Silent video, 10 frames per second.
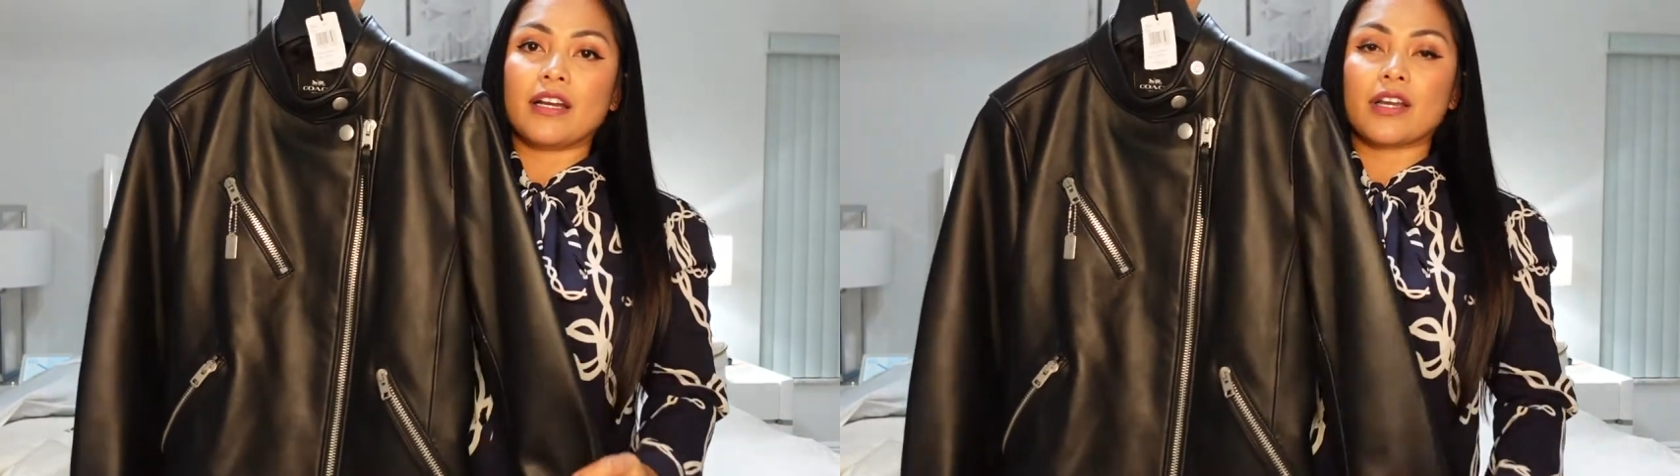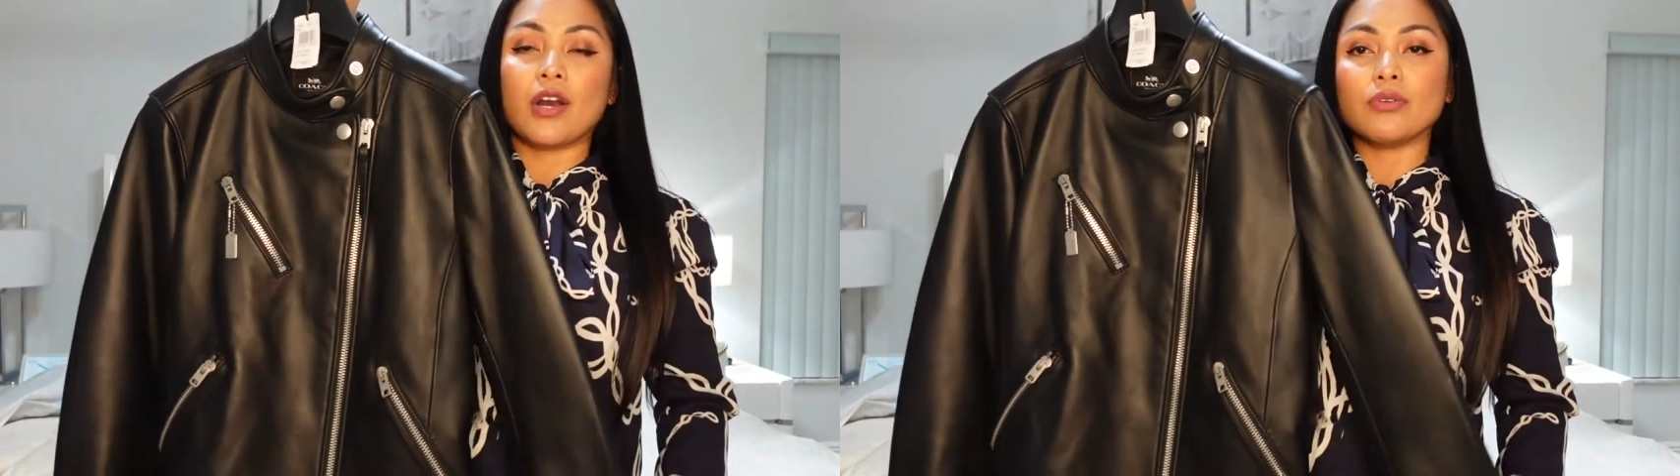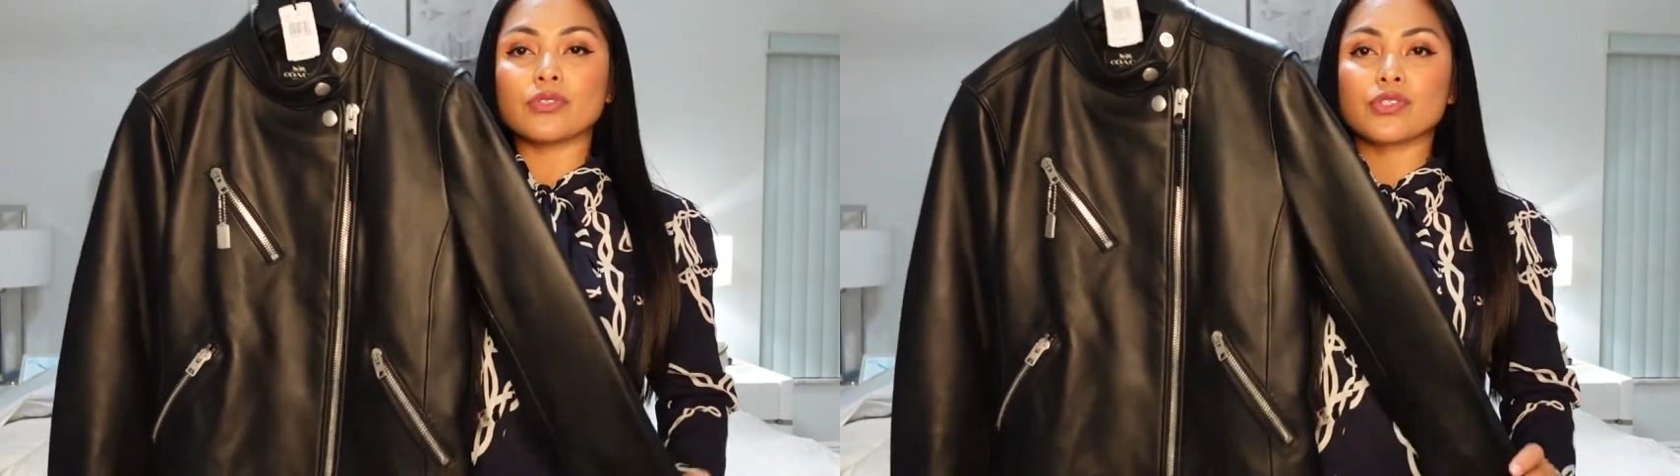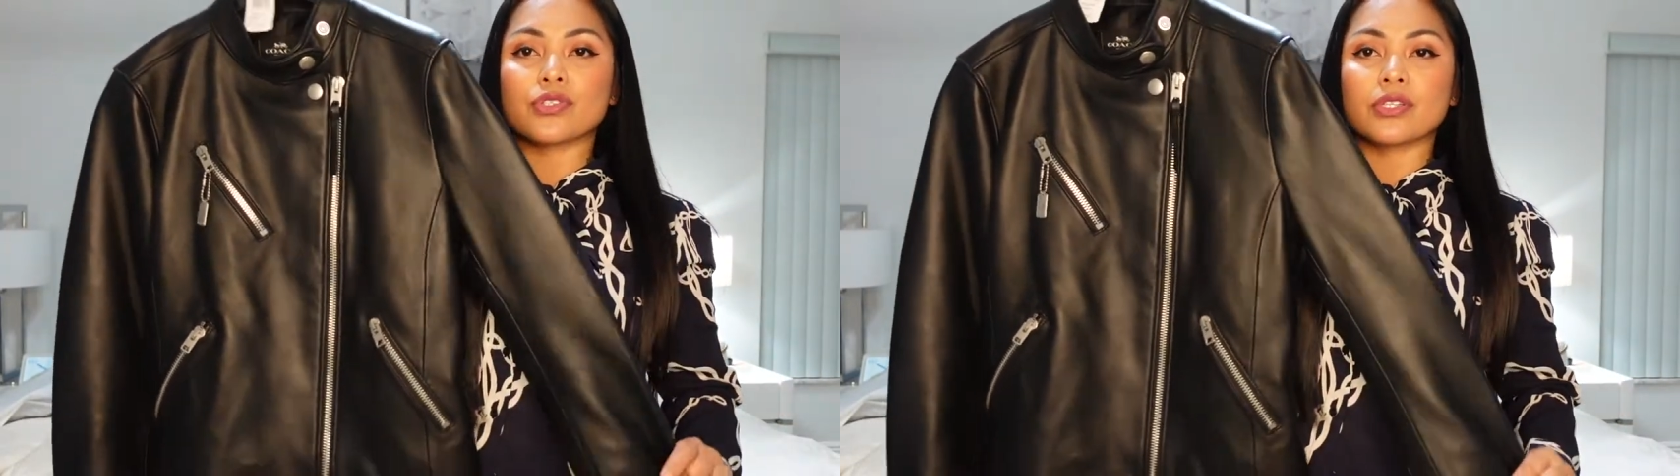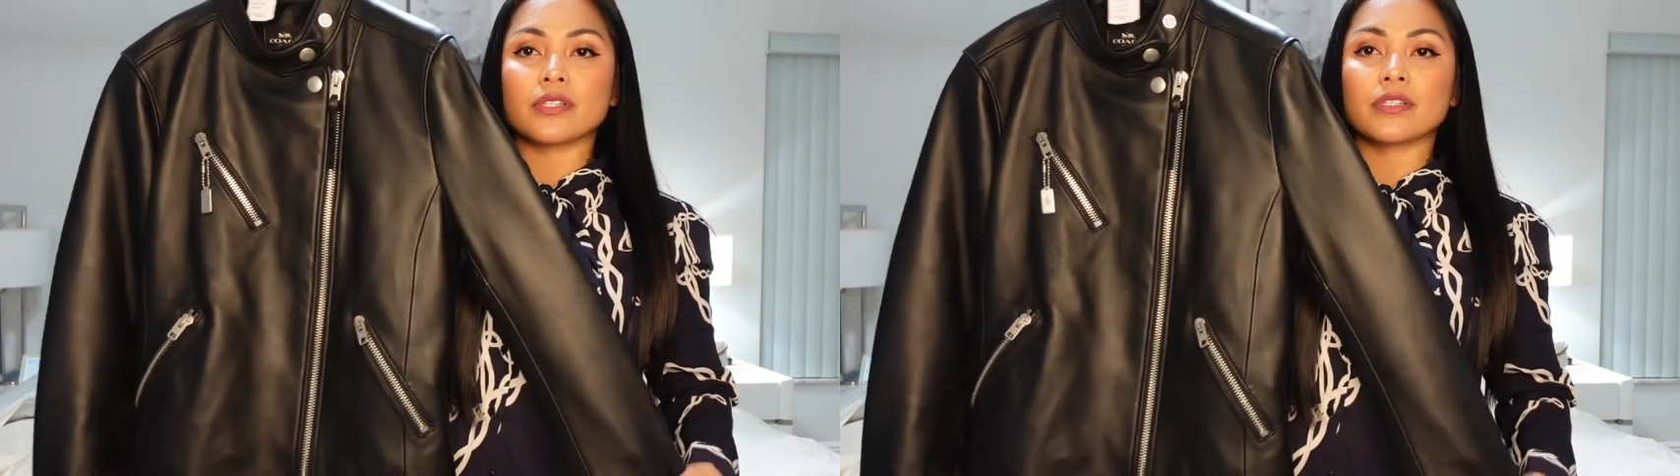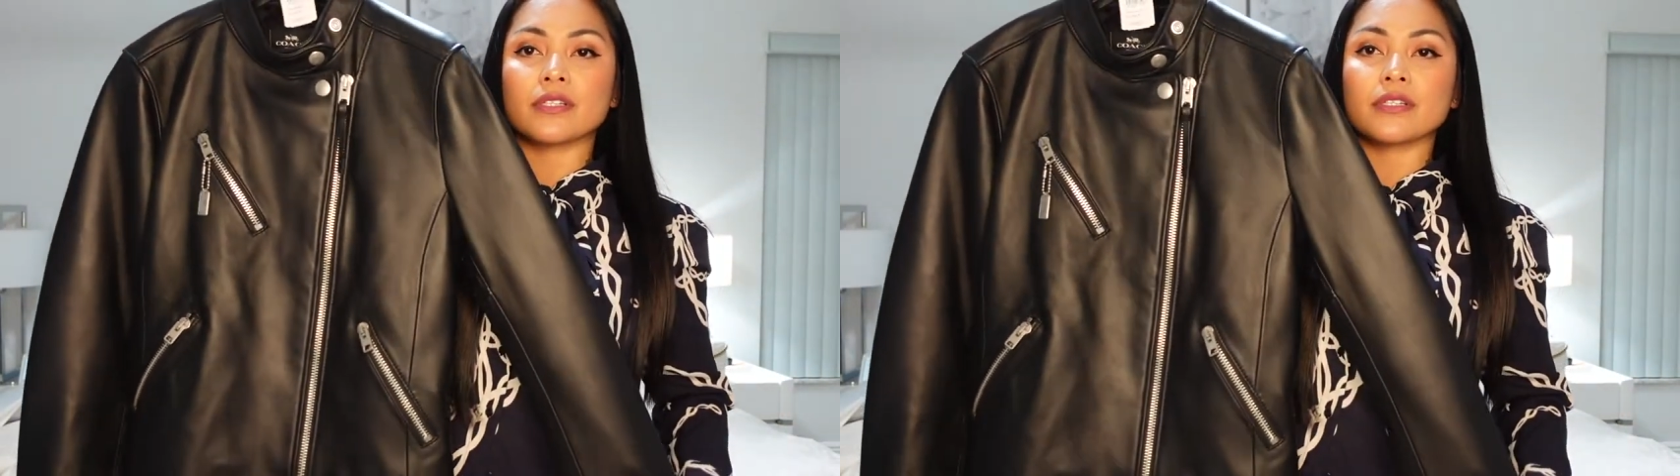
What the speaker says: coach.